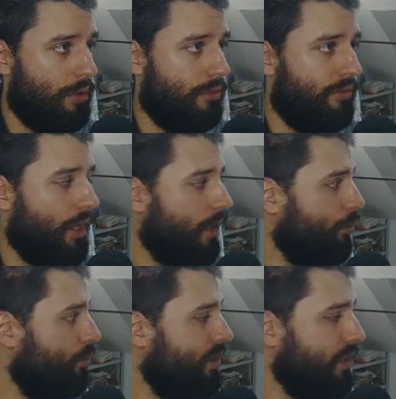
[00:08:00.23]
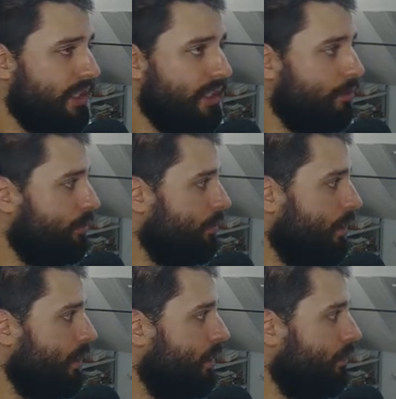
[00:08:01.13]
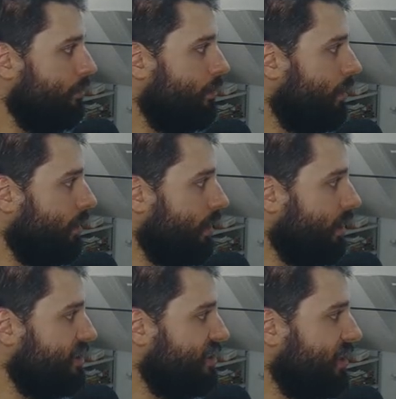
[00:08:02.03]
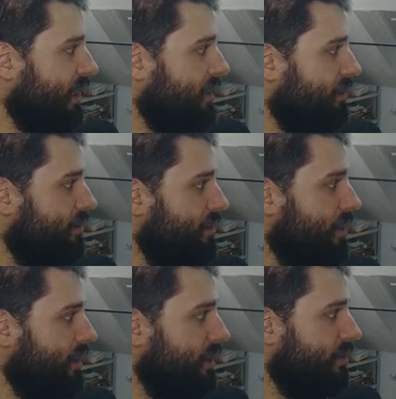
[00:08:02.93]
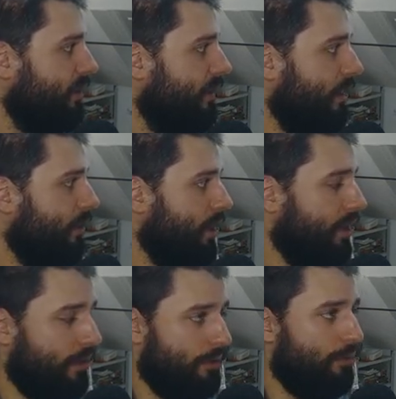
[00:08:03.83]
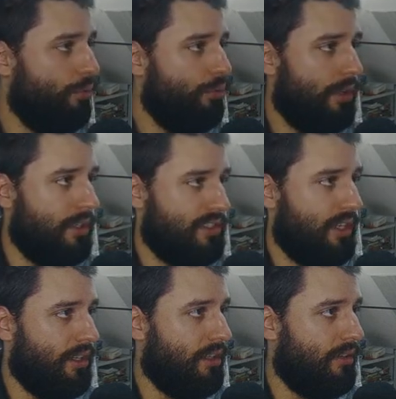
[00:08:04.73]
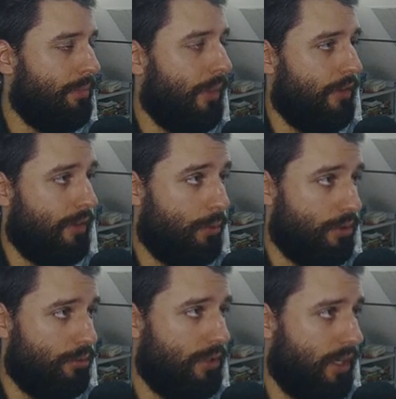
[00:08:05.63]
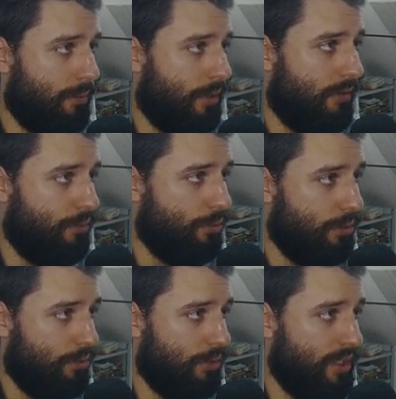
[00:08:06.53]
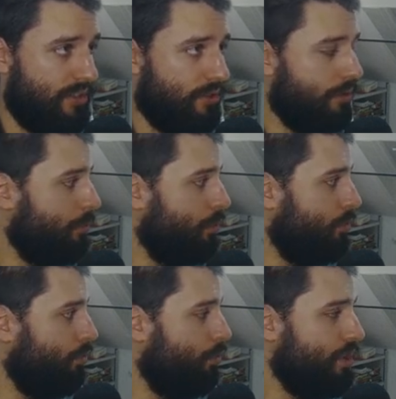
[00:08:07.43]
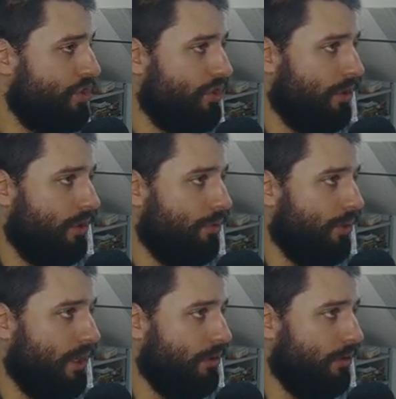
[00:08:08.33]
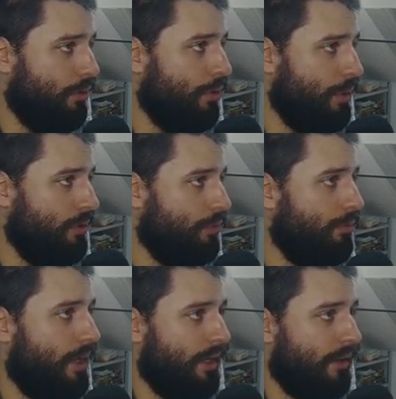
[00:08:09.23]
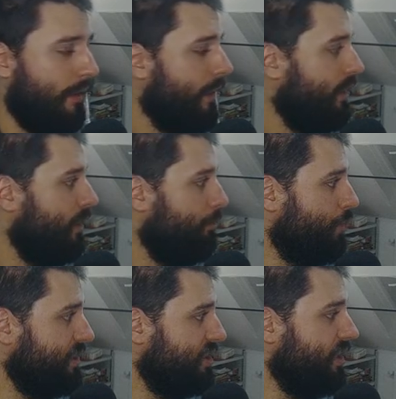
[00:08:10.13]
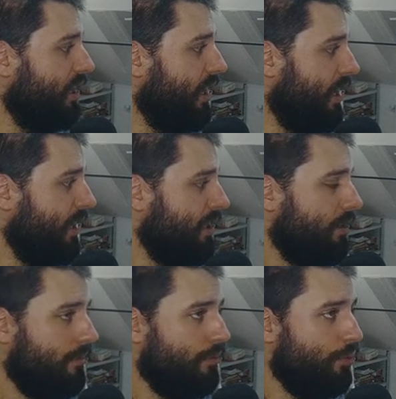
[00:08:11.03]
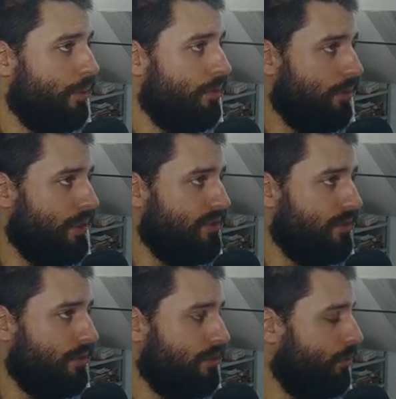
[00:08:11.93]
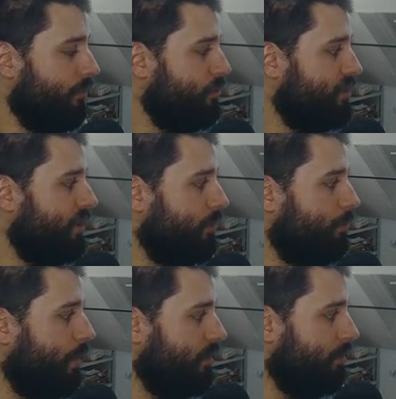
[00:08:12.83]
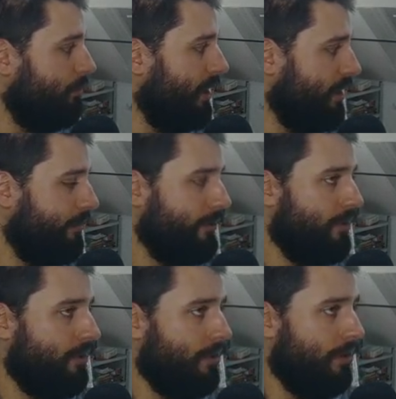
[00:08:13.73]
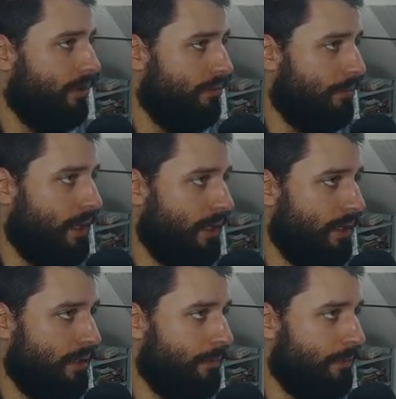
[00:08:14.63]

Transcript: the file or delete or you know I, I can select delete and undo things like that if I want to type I have to go into insert mode which you can go into by pressing I to go into insert so if you see at the bottom left of my uh,